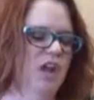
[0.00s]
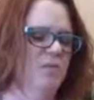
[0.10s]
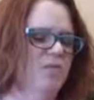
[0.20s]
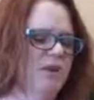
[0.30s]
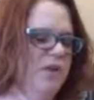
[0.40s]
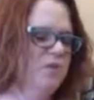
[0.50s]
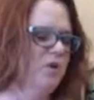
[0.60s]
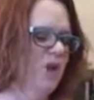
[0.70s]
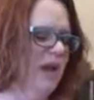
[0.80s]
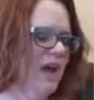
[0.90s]
Bring
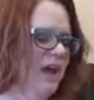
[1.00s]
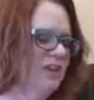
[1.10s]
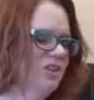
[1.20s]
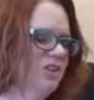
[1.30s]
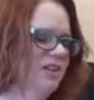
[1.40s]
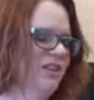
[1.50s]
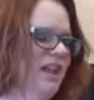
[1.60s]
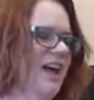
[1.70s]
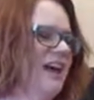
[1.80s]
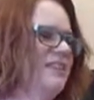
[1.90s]
bouquets to
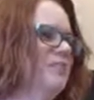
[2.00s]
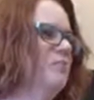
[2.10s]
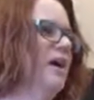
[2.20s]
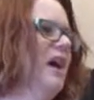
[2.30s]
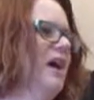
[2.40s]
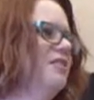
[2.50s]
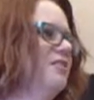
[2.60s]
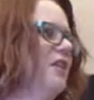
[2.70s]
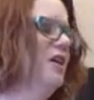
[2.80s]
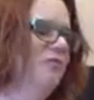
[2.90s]
line the
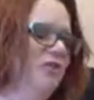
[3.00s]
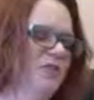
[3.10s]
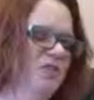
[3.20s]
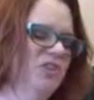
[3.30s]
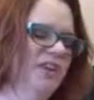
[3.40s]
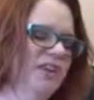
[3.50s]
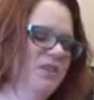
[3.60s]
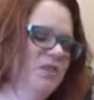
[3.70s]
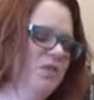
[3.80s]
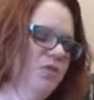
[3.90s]
path for his
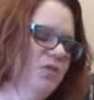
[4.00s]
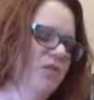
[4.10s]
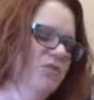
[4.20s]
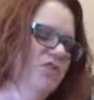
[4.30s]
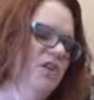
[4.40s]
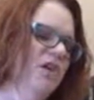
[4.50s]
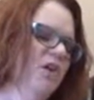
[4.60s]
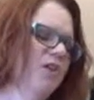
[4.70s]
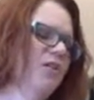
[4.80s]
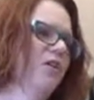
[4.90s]
delicate hooves,
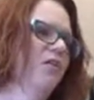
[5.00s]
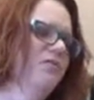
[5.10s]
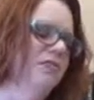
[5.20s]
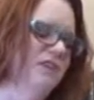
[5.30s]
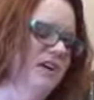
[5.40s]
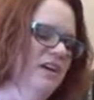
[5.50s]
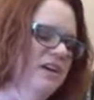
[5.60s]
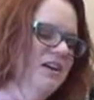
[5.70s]
cloven,